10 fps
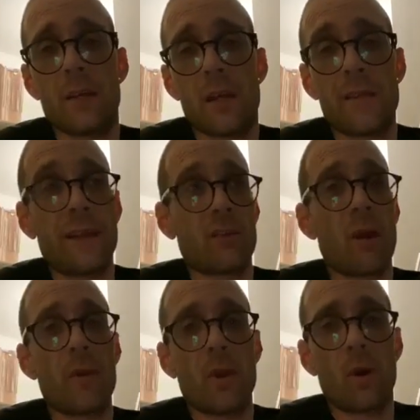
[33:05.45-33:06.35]
And then
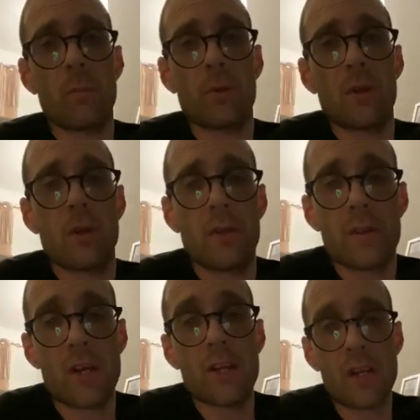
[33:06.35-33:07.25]
growing up,
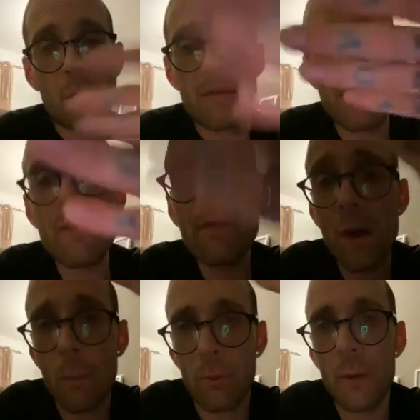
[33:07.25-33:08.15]
it's the only time I've ever
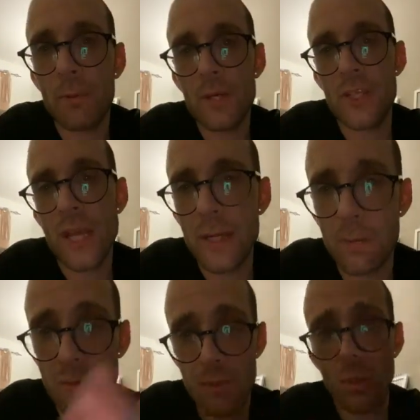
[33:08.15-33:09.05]
felt appreciated
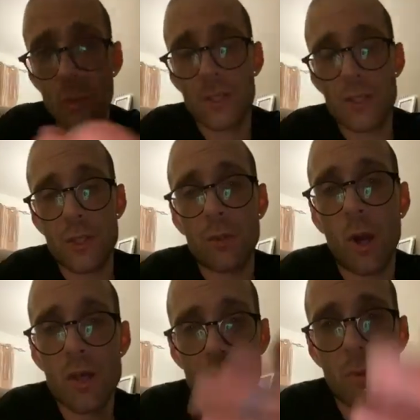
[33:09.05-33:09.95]
when I'm talking to you
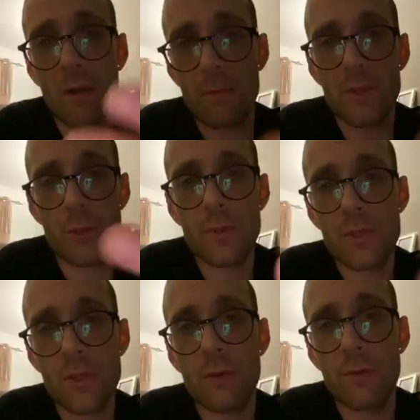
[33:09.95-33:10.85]
guys or when I've been doing
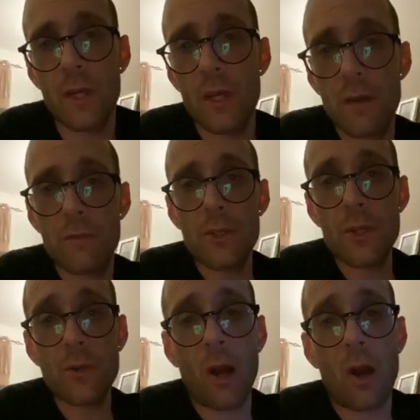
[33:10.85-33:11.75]
stuff for
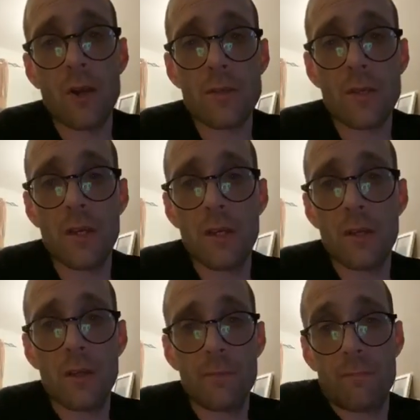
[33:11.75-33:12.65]
you guys.
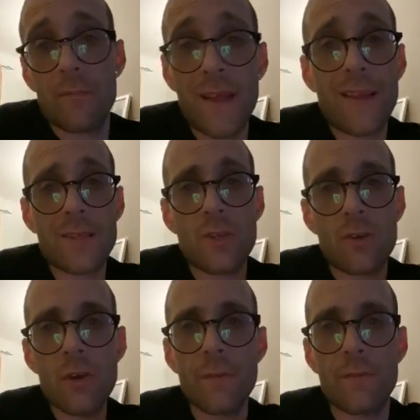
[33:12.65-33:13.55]
That's the
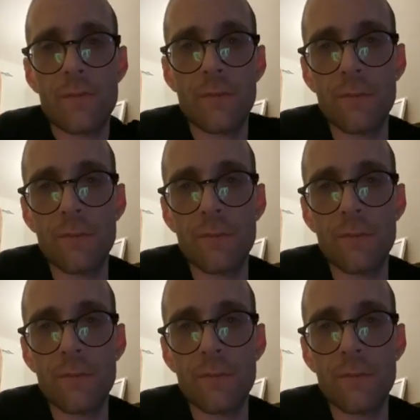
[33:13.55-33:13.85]
truth.